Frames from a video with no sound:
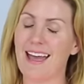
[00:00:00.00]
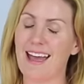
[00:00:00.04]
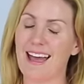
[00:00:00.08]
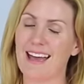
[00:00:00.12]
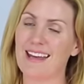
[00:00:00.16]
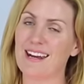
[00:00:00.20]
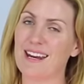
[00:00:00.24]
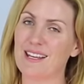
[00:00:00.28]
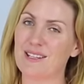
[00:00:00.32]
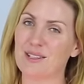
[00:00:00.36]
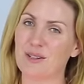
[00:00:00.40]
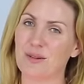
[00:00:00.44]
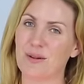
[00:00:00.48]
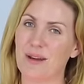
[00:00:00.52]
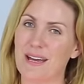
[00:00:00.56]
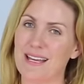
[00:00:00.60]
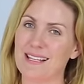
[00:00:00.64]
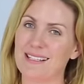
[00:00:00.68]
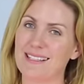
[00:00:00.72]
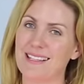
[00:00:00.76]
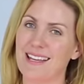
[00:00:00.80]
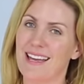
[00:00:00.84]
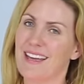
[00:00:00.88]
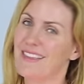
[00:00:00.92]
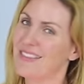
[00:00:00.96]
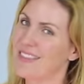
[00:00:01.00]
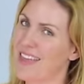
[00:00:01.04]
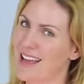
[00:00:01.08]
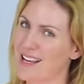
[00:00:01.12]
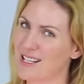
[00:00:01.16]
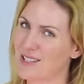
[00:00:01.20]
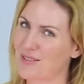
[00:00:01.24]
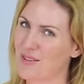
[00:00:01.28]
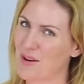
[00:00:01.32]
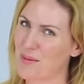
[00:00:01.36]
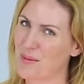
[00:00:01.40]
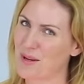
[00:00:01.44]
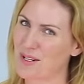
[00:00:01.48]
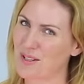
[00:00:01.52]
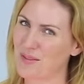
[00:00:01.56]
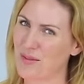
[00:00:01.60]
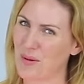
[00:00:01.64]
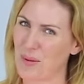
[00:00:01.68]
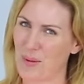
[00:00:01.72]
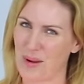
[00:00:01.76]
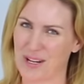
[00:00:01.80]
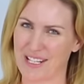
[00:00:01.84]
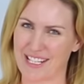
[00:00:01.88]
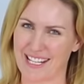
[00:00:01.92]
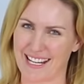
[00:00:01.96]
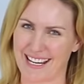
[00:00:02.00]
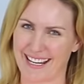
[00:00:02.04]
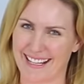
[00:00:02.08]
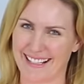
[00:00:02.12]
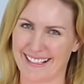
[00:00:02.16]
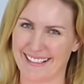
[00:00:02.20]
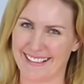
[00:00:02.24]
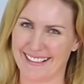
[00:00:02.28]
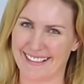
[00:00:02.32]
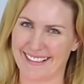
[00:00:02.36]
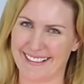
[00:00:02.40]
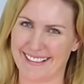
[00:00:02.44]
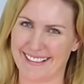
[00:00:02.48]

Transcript: And as always, thanks very much for watching.